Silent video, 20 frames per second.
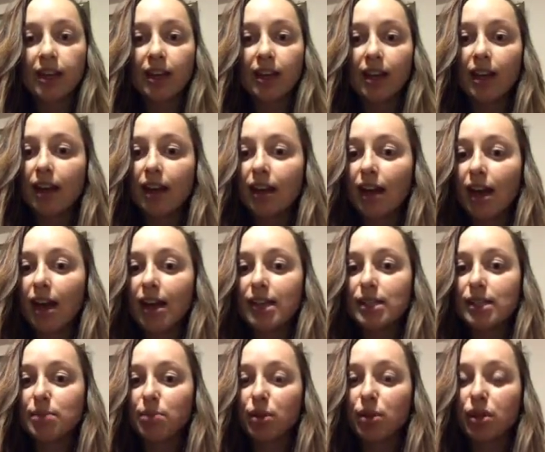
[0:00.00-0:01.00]
Hey
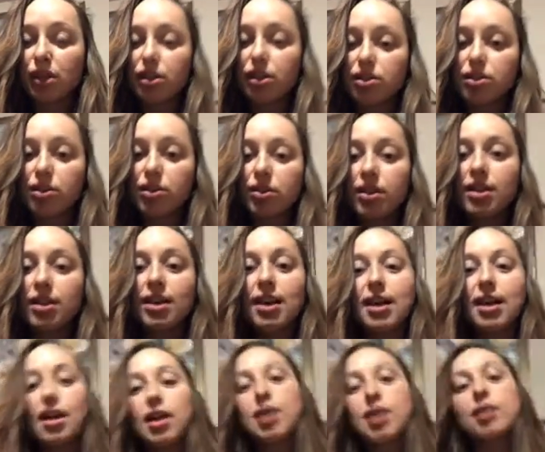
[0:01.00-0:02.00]
guys, Maria Shonen
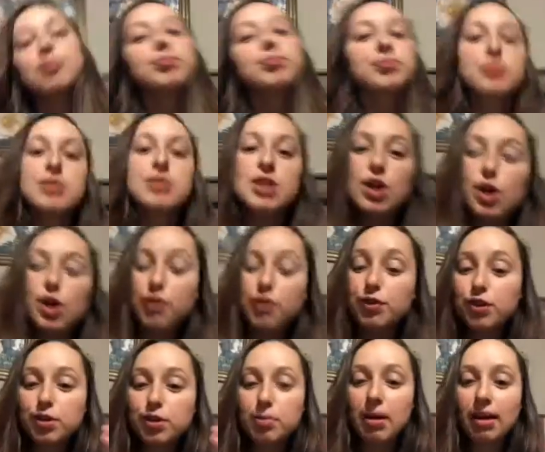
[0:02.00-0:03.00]
here. Sorry
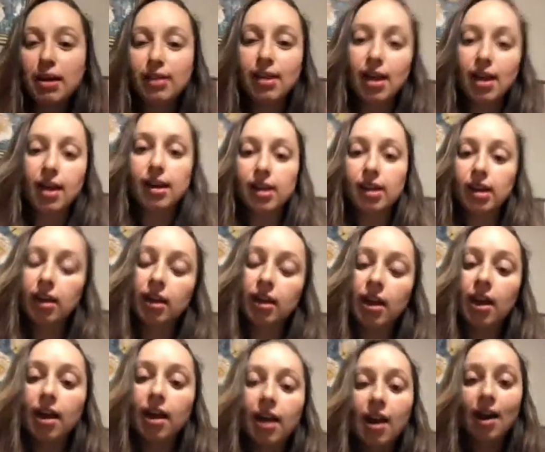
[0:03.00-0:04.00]
for the bad lighting,
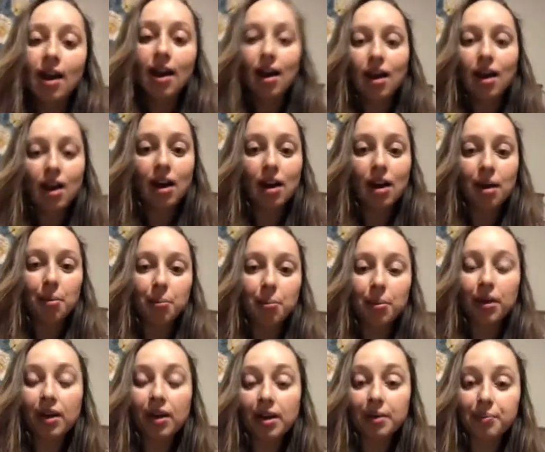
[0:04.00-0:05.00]

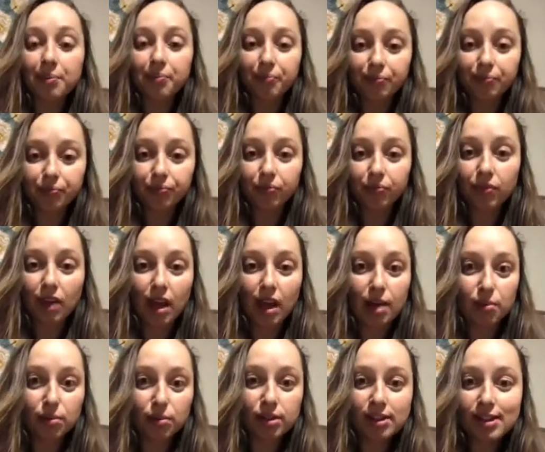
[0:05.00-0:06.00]
but
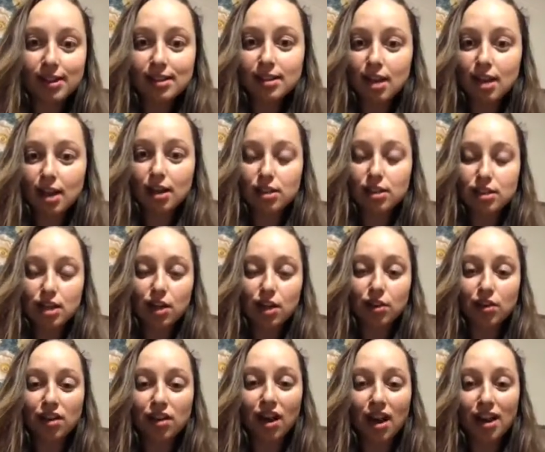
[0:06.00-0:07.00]
I'm really excited to tell
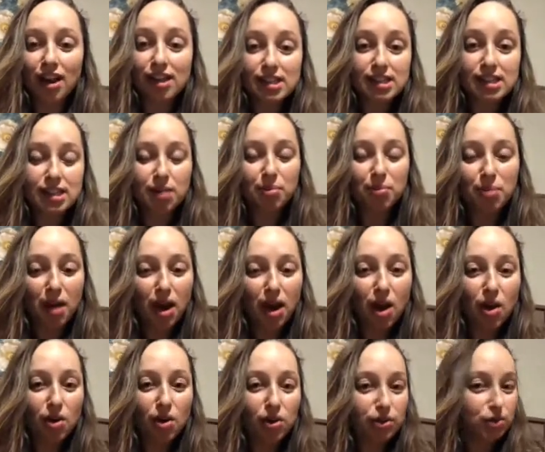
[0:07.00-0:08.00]
you guys
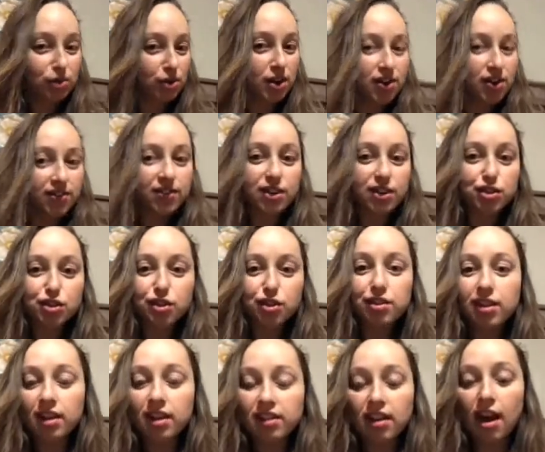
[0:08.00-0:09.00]
about a great feature
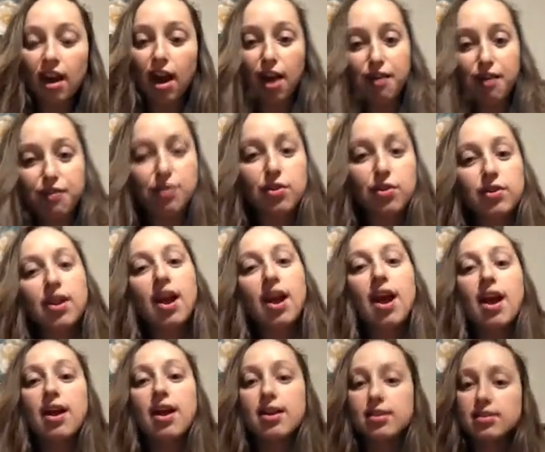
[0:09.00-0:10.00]
that the iPhone
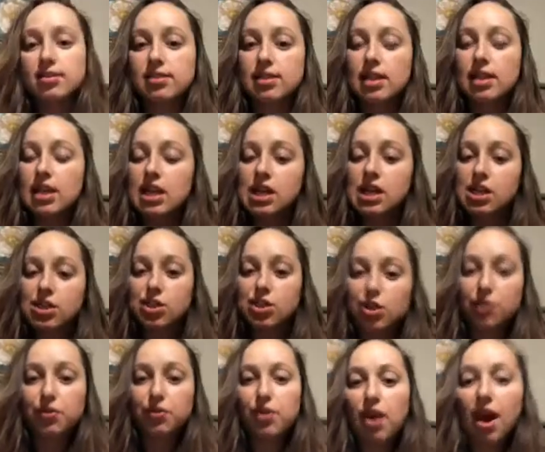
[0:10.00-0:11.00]
has. So
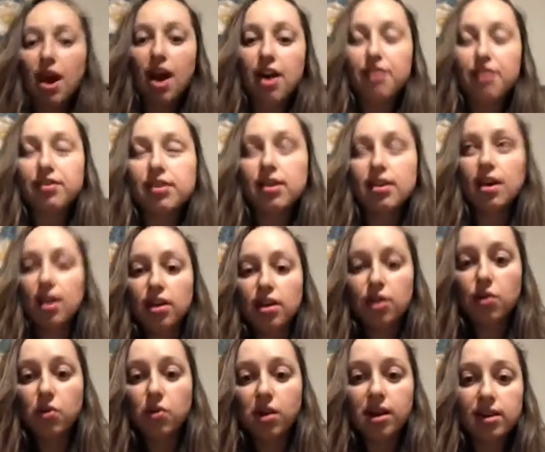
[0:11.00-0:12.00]
if you have an
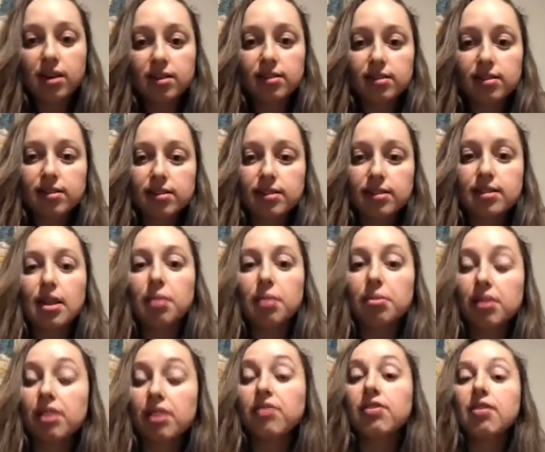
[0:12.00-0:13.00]
iOS, I
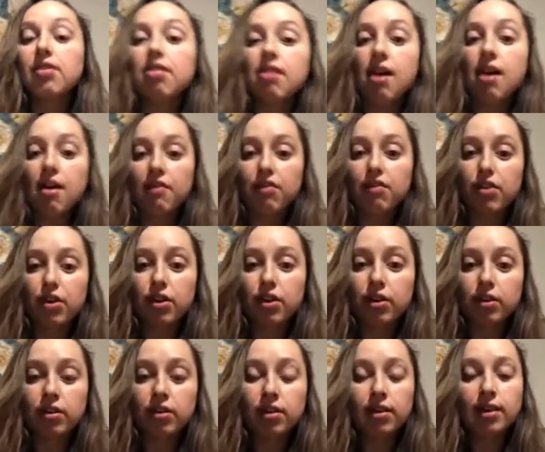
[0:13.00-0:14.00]
believe
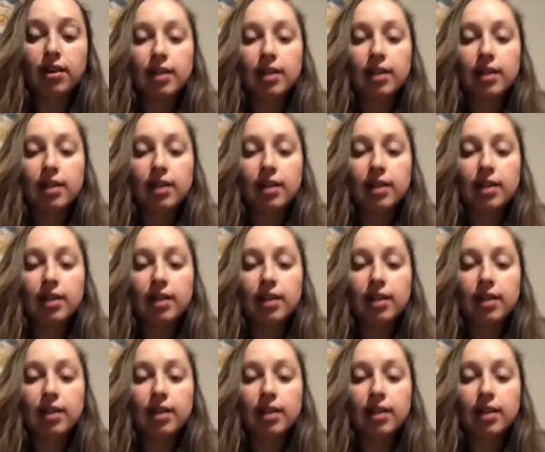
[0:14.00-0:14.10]
11,